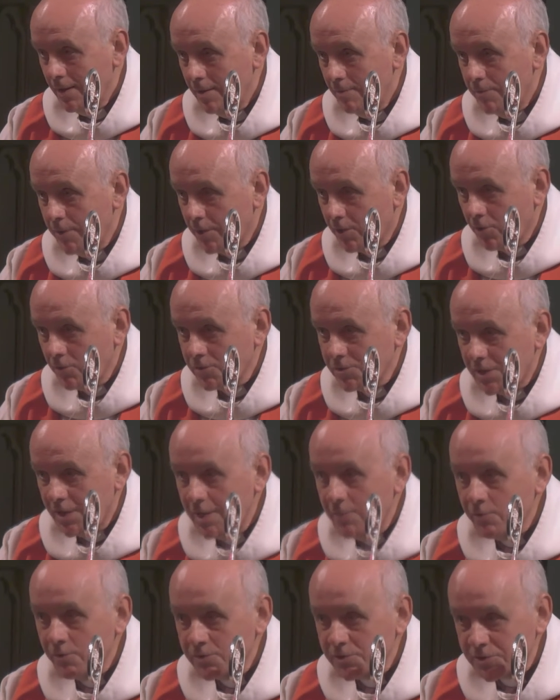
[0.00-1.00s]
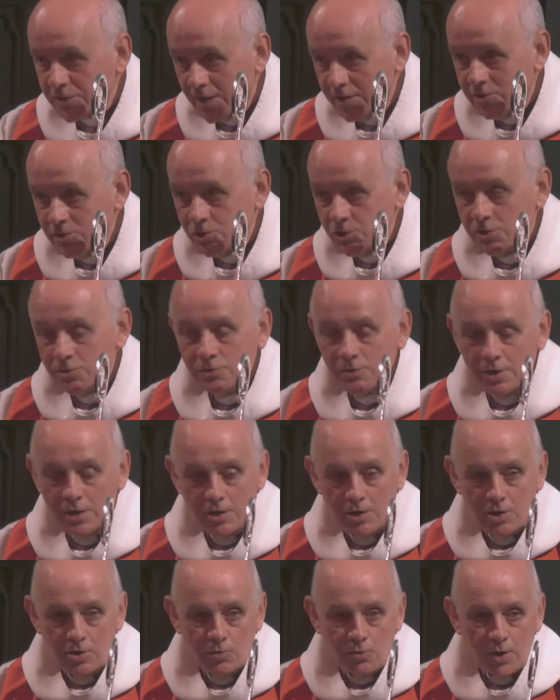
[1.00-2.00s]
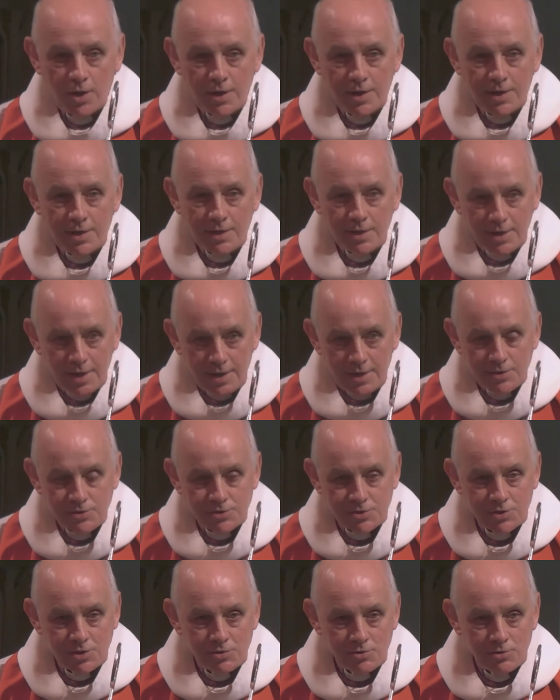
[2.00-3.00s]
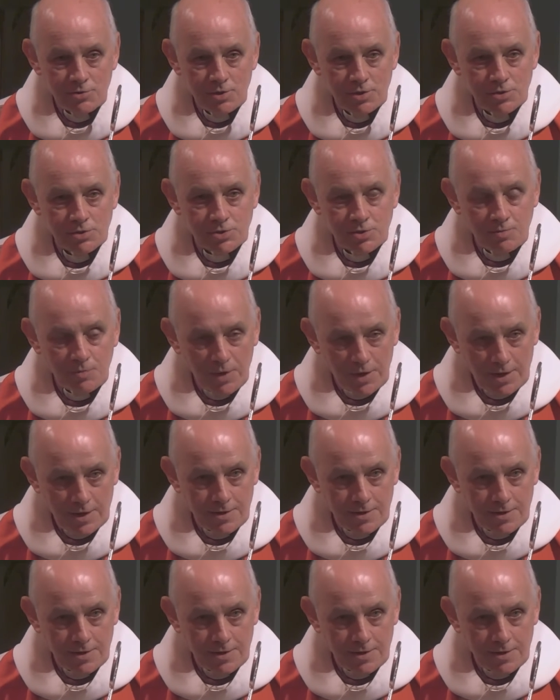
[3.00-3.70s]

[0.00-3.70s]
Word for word: because He will send you where He needs you to be.